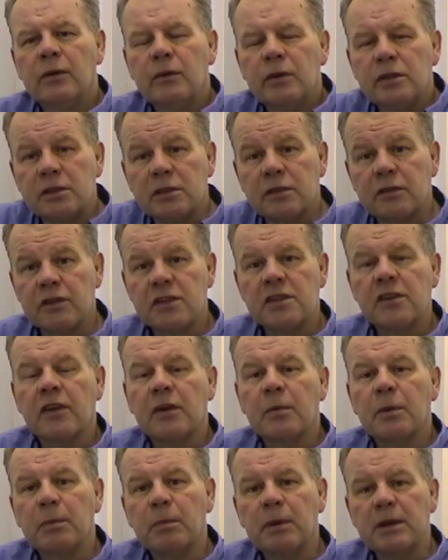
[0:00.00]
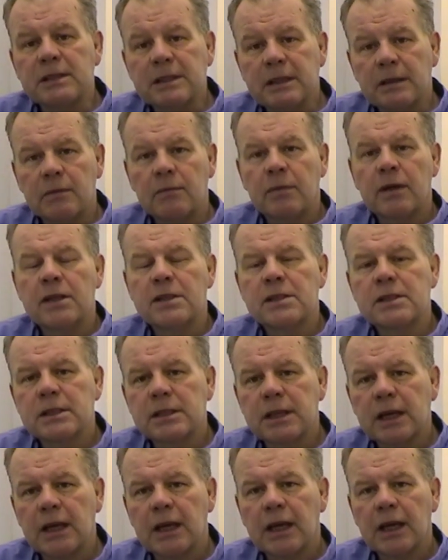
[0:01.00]
which is a
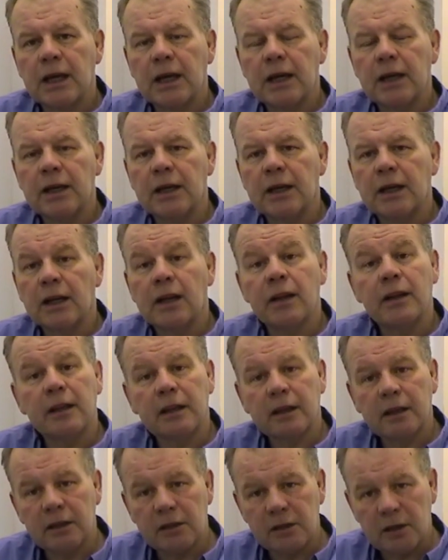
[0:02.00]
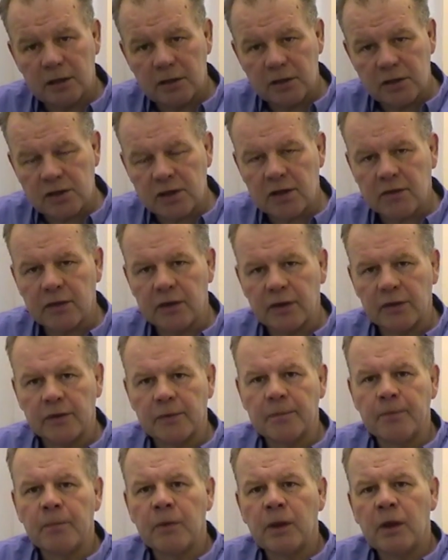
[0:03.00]
physiotherapy-based clinic in Sheffield.
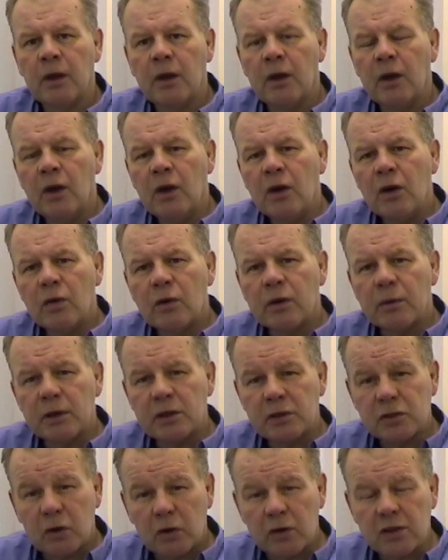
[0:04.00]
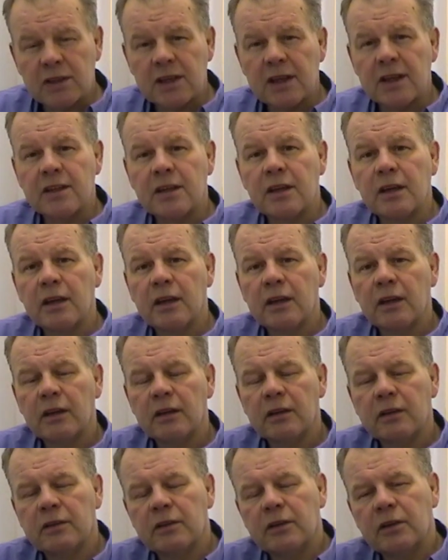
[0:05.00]
What I'm going to talk today
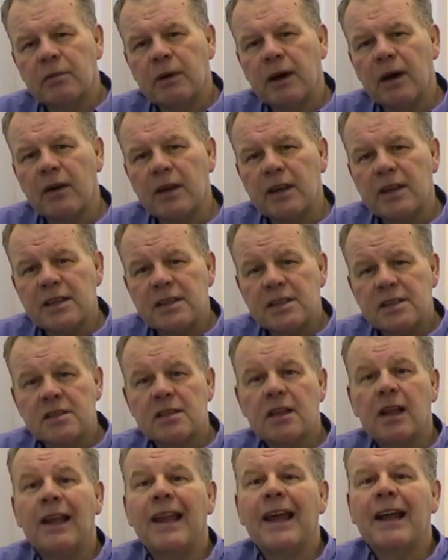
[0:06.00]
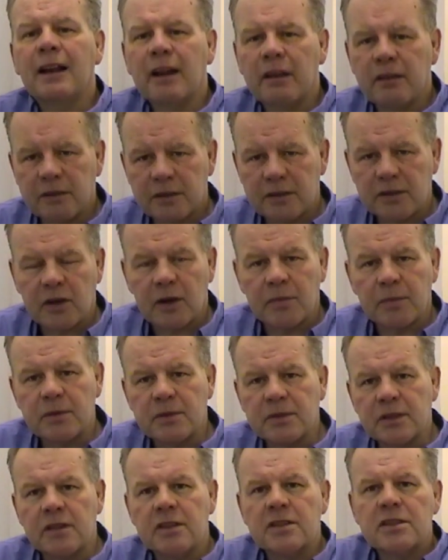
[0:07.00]
to you about is leg length
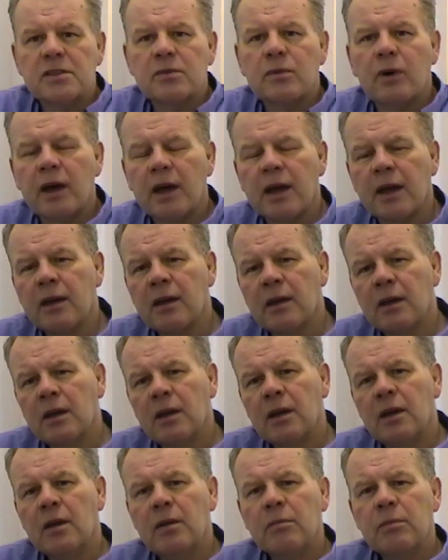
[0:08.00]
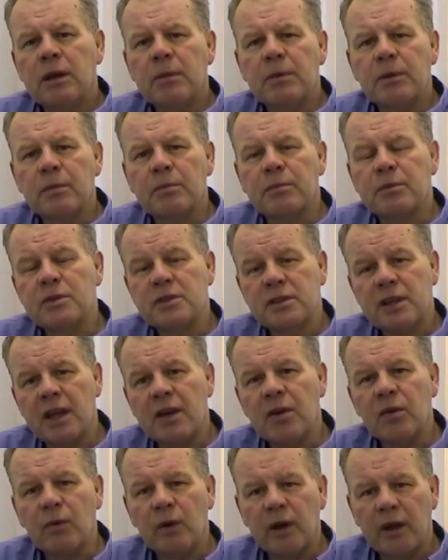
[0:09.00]
discrepancy. This is where people
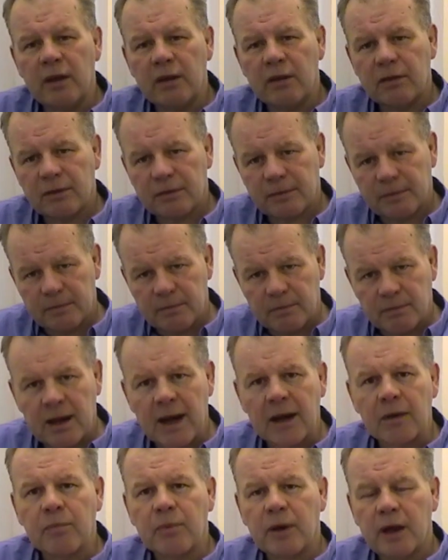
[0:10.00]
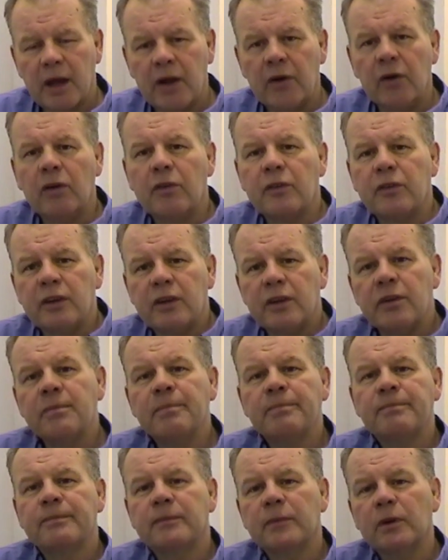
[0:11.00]
present with back pain
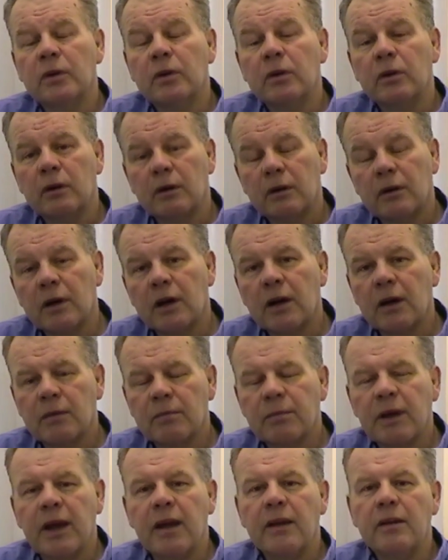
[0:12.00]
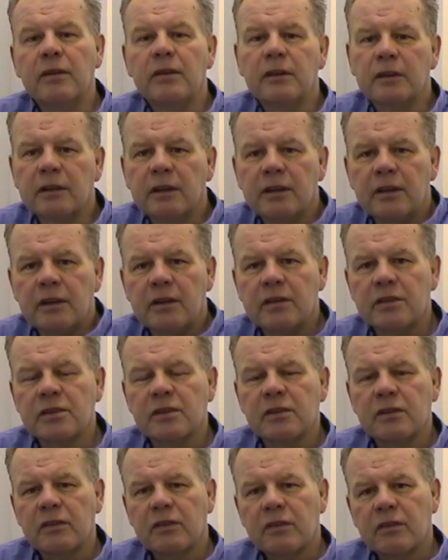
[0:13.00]
often, or pain in their
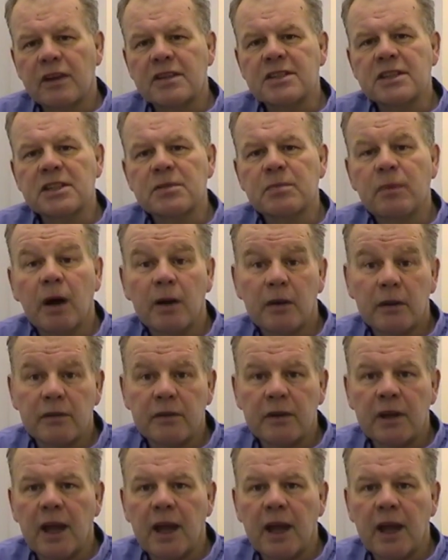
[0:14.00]
sort of thoracic spine or even